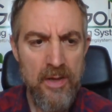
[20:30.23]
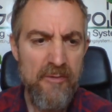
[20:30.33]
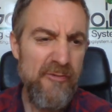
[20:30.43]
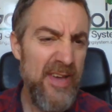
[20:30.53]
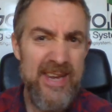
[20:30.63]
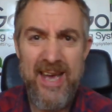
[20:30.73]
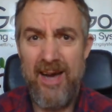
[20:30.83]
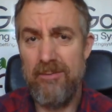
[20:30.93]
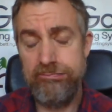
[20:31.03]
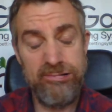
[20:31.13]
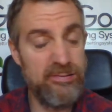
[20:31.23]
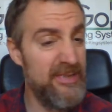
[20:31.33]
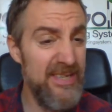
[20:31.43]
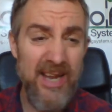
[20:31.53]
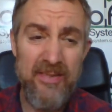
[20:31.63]
Finau,
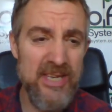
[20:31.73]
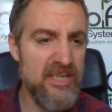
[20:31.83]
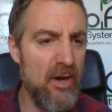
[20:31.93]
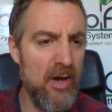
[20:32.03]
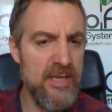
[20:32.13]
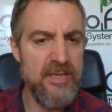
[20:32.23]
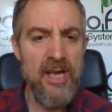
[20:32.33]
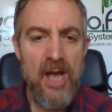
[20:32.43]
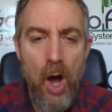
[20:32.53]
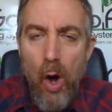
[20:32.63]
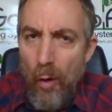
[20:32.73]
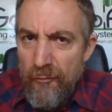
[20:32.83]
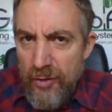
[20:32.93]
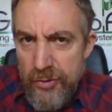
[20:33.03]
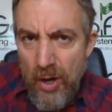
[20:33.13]
and these guys,
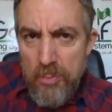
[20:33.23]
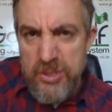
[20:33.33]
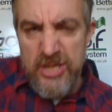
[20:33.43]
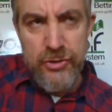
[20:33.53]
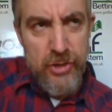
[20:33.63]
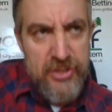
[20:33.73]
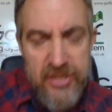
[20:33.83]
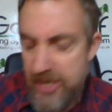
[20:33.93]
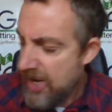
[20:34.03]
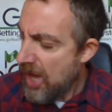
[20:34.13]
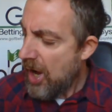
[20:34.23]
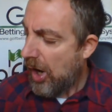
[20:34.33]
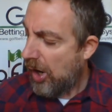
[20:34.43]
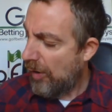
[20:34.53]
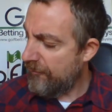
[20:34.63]
Hovland I was interested in.
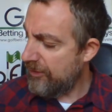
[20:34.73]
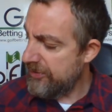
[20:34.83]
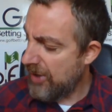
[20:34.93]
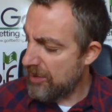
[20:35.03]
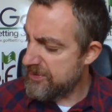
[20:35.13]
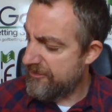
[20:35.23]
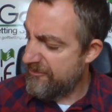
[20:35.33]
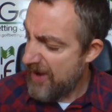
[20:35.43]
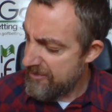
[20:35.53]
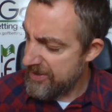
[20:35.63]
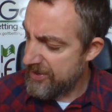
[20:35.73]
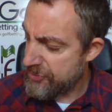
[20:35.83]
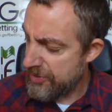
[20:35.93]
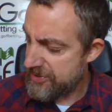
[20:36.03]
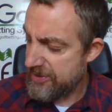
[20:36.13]
Hovland I was very
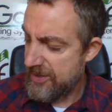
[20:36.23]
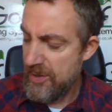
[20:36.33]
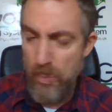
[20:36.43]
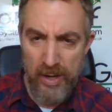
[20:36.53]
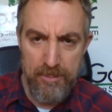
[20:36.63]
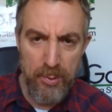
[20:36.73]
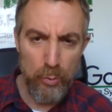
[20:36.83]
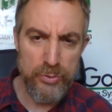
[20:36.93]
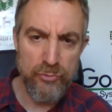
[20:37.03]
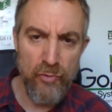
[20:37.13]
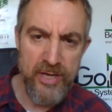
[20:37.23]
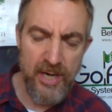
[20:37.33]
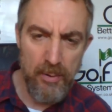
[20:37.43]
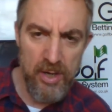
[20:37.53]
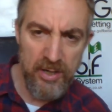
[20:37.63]
interested in. He won in Puerto
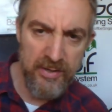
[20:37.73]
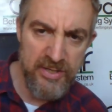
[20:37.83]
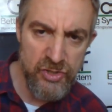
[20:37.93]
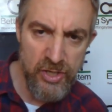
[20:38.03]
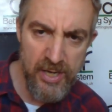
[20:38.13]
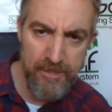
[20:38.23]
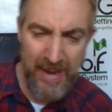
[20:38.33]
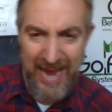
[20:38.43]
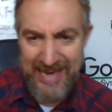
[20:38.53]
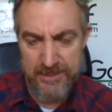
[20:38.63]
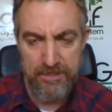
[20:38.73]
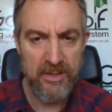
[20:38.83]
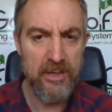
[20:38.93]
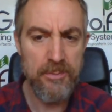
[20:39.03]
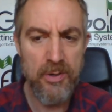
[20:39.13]
Rico earlier this year, past
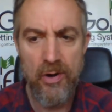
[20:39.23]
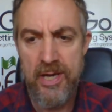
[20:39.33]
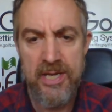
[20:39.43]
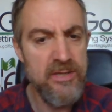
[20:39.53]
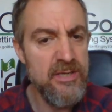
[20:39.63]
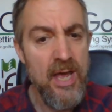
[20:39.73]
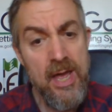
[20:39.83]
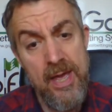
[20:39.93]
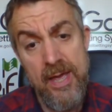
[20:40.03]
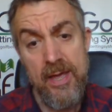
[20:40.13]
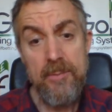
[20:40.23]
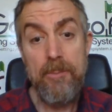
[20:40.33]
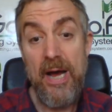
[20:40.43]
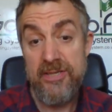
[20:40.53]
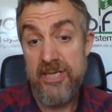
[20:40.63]
Bowling Greens,
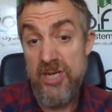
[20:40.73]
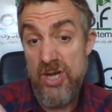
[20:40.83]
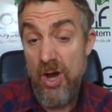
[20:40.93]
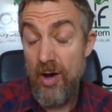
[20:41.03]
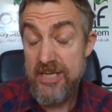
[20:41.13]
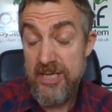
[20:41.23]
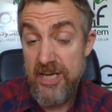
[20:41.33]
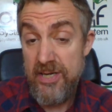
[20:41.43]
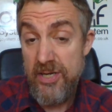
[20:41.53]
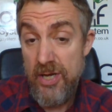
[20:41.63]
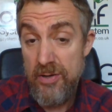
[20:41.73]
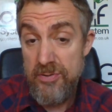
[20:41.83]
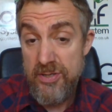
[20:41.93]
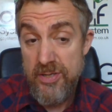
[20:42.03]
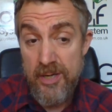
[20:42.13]
putted nicely in
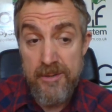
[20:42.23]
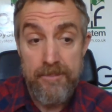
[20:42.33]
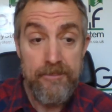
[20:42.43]
Houston.